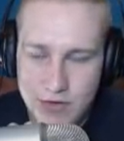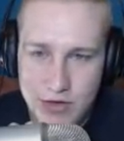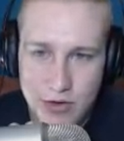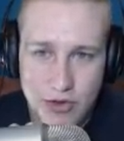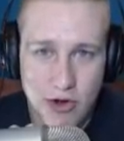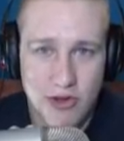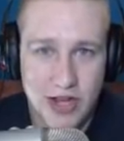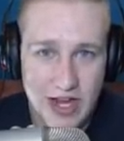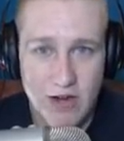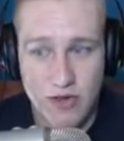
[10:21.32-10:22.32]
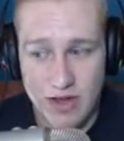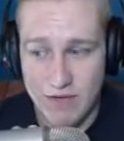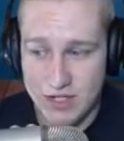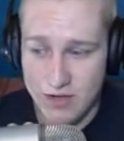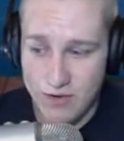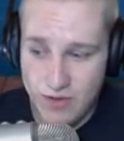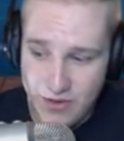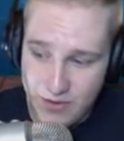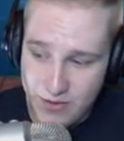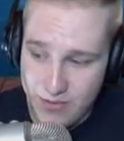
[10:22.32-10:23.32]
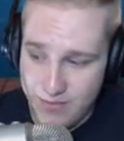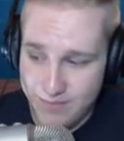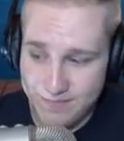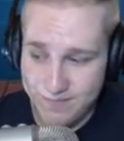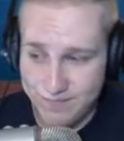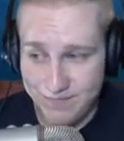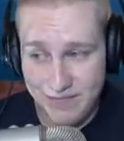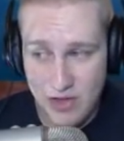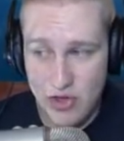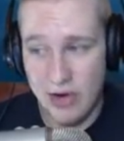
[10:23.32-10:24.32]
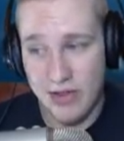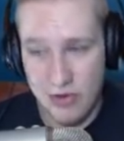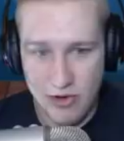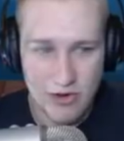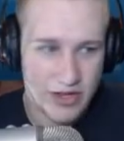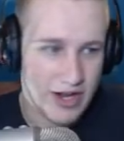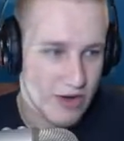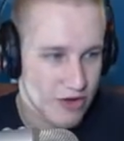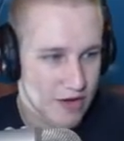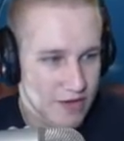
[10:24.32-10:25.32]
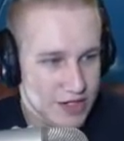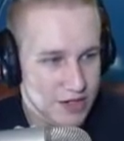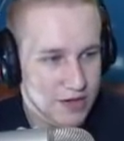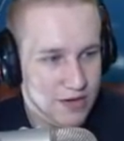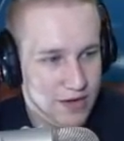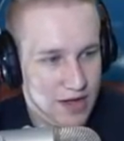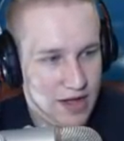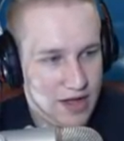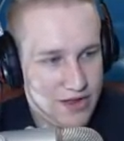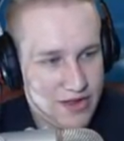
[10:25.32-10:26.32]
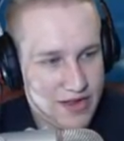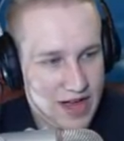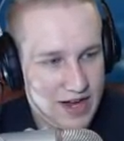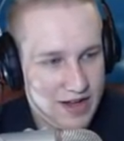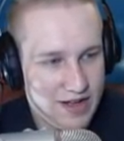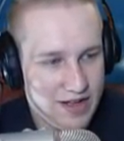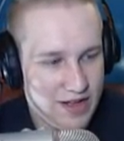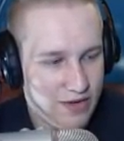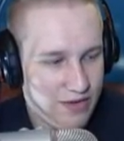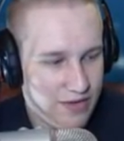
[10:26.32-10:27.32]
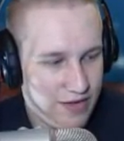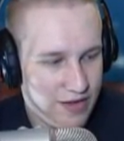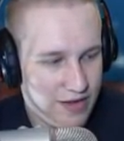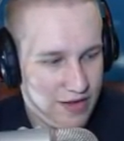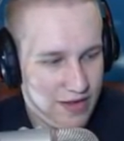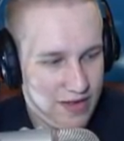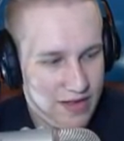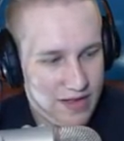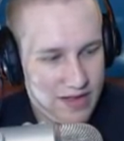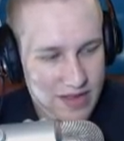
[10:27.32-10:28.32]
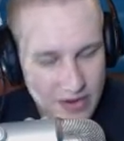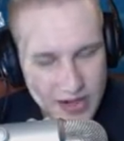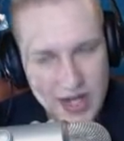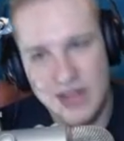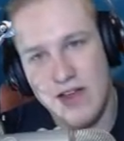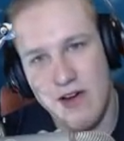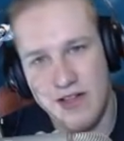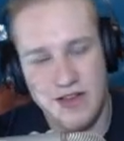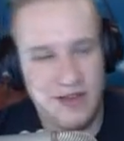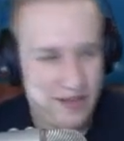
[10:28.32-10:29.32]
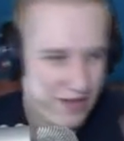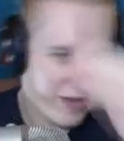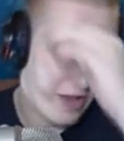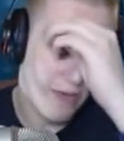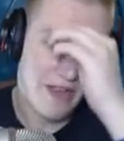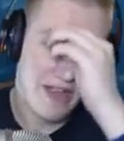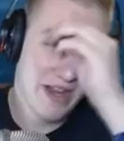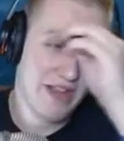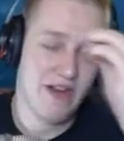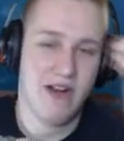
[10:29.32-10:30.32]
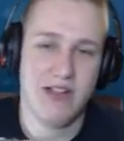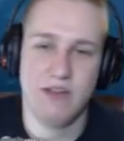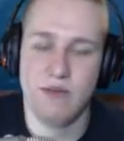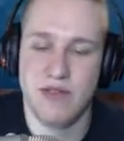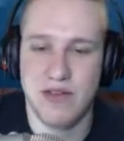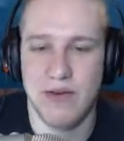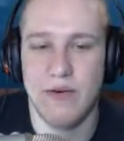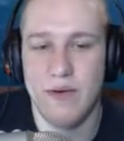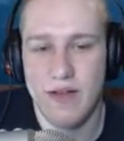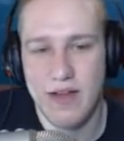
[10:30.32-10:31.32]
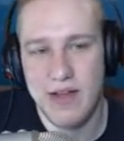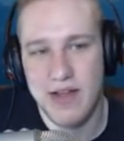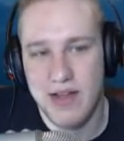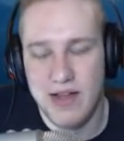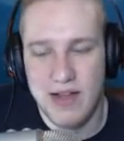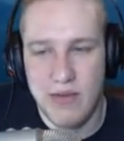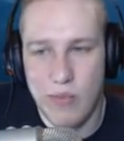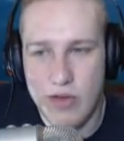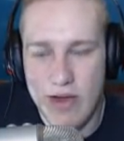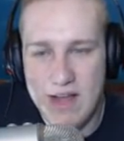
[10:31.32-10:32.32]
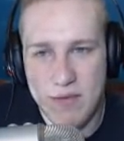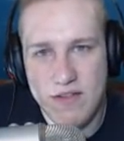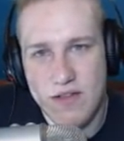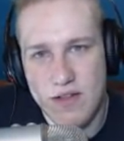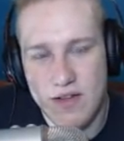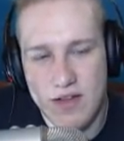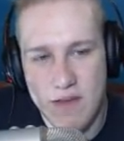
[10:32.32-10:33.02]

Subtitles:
you're charging an energy every turn, so generally you're charging an energy every turn. It's just kind of, it'll get in there on you. It'll really get in there on you. So when you're able to